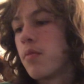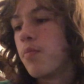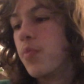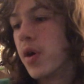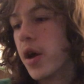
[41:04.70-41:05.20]

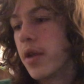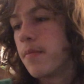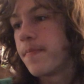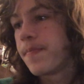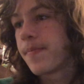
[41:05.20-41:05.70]
but
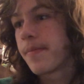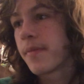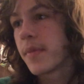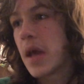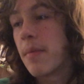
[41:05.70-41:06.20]

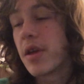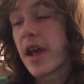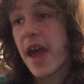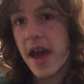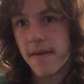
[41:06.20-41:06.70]
I'm
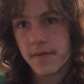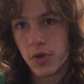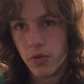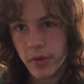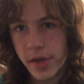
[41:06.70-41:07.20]
gonna have
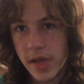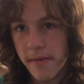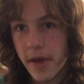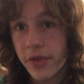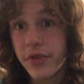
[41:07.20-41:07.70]
to because
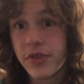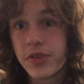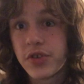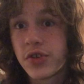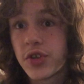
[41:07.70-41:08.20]
I've got
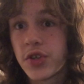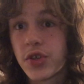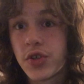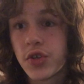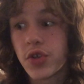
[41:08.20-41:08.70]

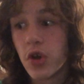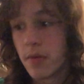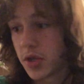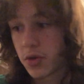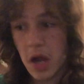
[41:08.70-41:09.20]
so
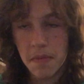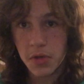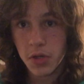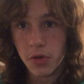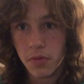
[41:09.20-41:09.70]
much crap
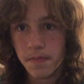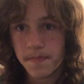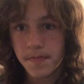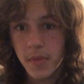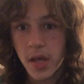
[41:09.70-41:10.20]
to do.
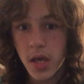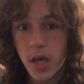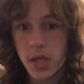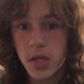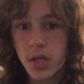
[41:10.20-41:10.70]

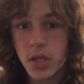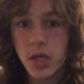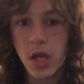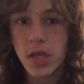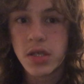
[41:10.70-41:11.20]
It's
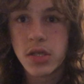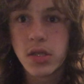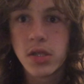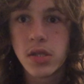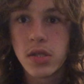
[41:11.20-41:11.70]

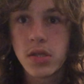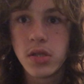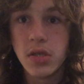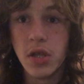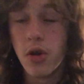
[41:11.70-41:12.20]
just,
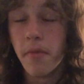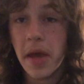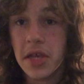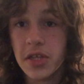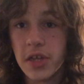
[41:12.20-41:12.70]
you know,
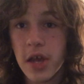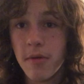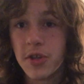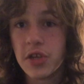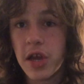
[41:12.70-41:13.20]
amazing how
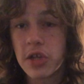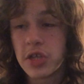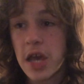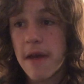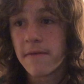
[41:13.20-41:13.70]
much I
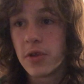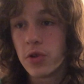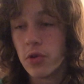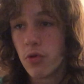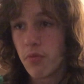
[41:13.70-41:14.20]
actually have to
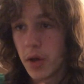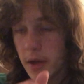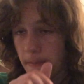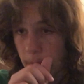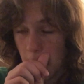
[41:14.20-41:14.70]
do. But